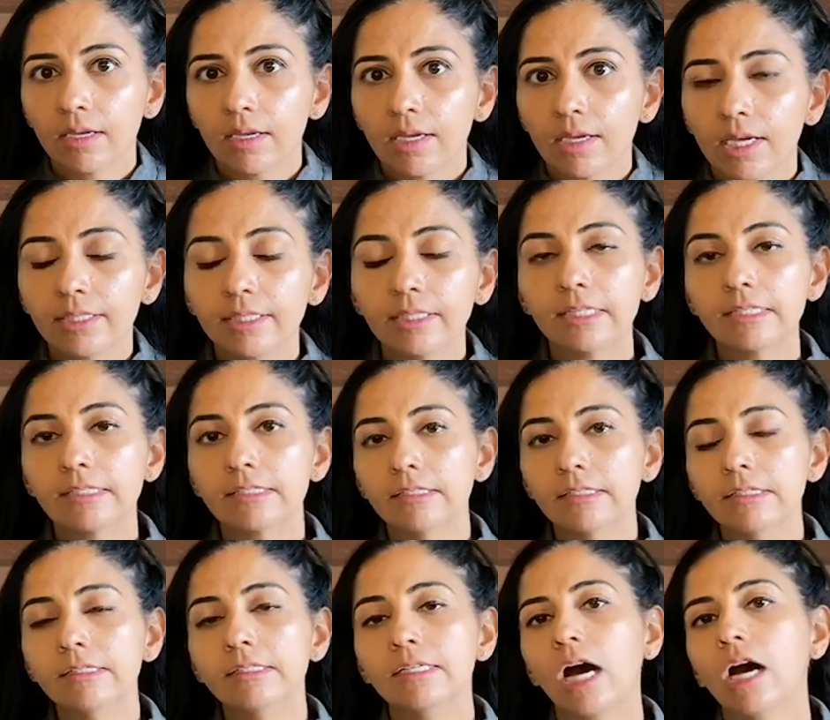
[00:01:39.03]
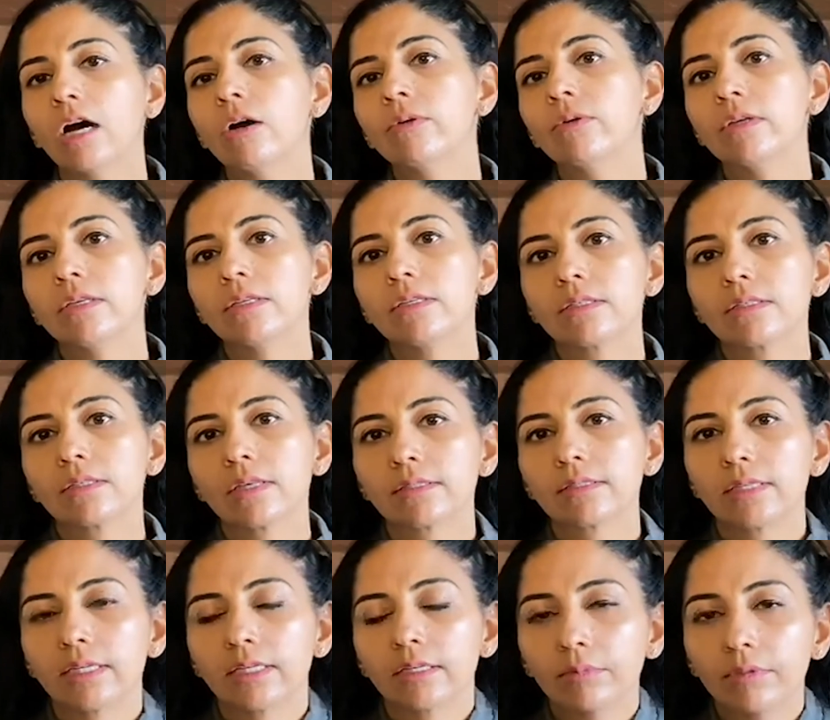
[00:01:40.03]
And the concern now is
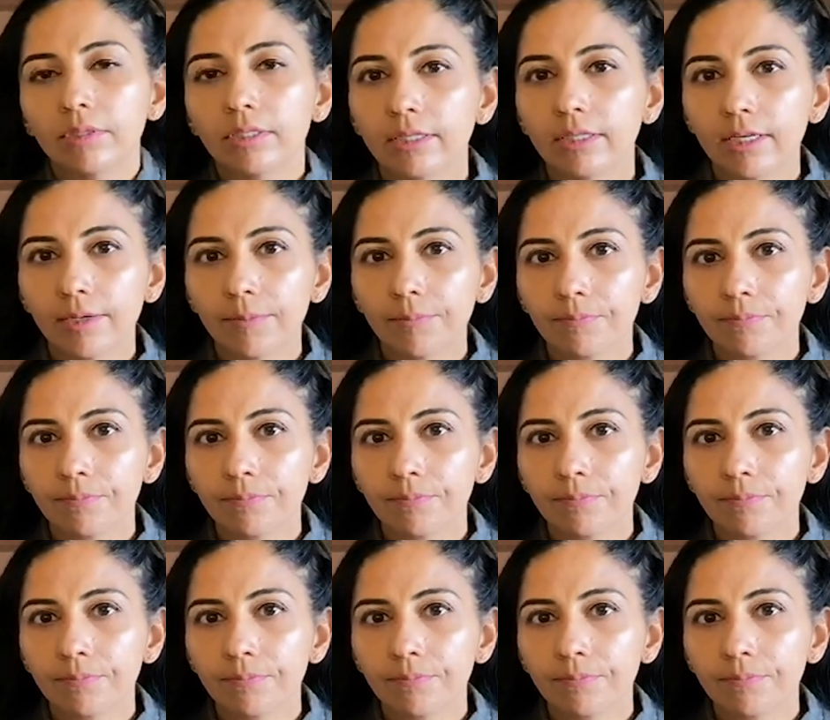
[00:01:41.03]
sustainability.